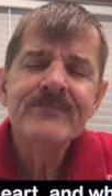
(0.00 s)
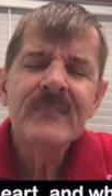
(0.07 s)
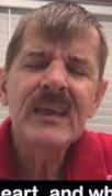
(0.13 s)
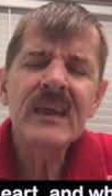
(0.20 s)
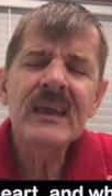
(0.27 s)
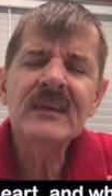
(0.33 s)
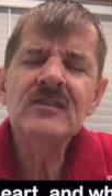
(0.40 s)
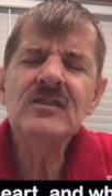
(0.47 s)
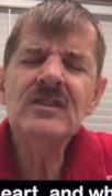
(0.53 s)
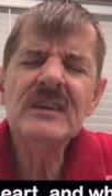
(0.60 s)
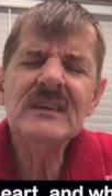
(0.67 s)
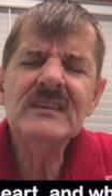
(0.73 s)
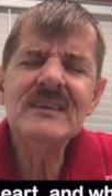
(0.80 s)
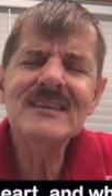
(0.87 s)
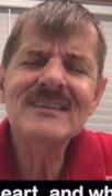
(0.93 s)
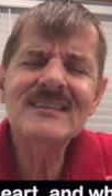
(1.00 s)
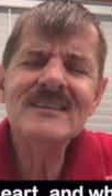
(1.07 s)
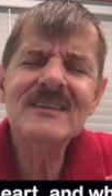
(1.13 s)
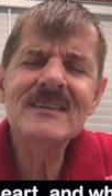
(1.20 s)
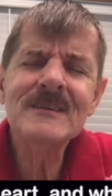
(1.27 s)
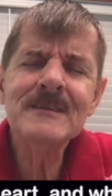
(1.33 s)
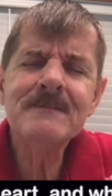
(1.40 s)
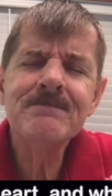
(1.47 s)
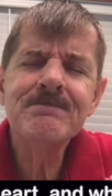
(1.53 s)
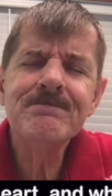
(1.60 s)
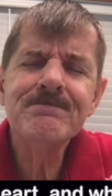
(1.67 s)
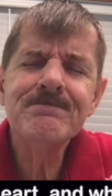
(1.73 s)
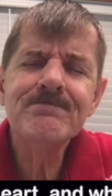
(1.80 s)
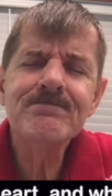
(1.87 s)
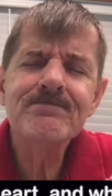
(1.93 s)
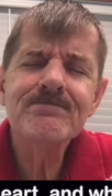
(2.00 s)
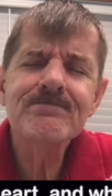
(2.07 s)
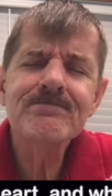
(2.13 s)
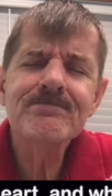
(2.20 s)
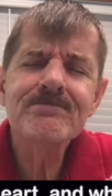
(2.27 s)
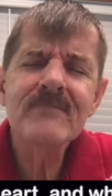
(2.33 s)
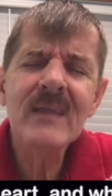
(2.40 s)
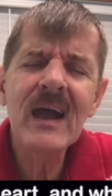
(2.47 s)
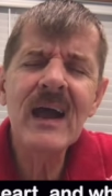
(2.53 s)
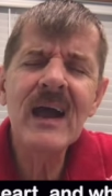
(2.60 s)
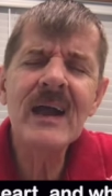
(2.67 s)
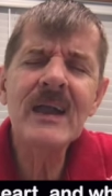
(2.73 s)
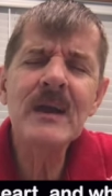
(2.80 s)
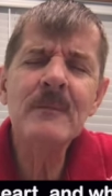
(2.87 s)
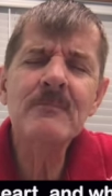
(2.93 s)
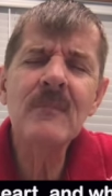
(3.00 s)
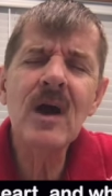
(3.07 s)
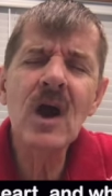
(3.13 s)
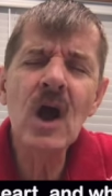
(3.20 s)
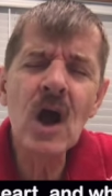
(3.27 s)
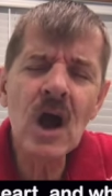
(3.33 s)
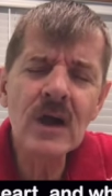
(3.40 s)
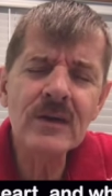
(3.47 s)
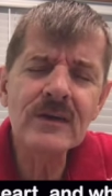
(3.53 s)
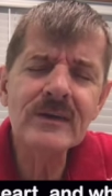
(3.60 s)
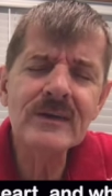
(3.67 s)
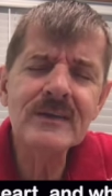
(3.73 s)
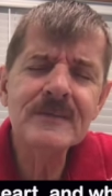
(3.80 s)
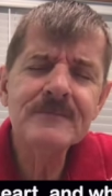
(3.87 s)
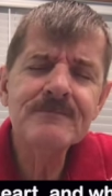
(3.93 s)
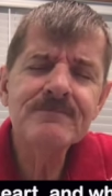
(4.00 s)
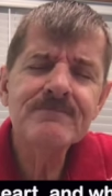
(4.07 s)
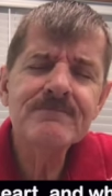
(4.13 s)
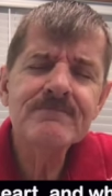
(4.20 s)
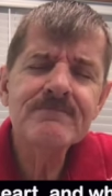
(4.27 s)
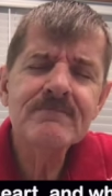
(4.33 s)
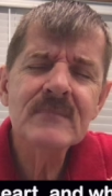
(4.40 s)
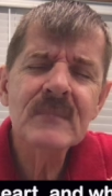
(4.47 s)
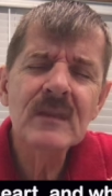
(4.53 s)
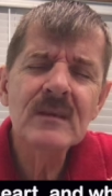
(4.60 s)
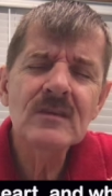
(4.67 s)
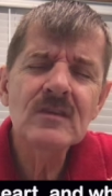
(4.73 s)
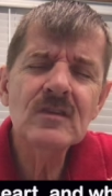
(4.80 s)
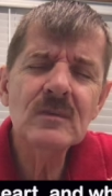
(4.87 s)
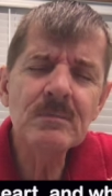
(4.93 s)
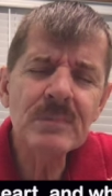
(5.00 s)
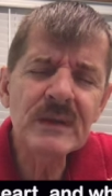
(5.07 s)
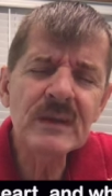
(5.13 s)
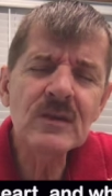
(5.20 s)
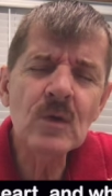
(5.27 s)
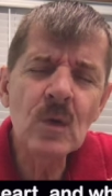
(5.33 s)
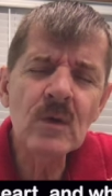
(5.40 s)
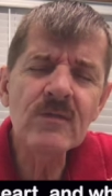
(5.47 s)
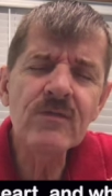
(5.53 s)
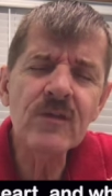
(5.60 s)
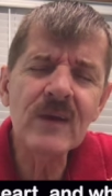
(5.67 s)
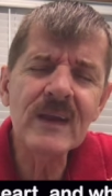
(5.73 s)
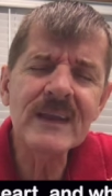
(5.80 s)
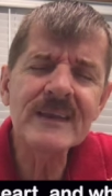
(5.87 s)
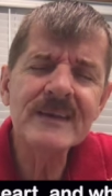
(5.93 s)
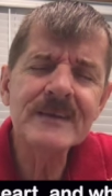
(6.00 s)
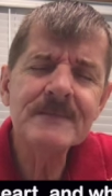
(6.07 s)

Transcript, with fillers: King Jesus, I am honored to be your friend.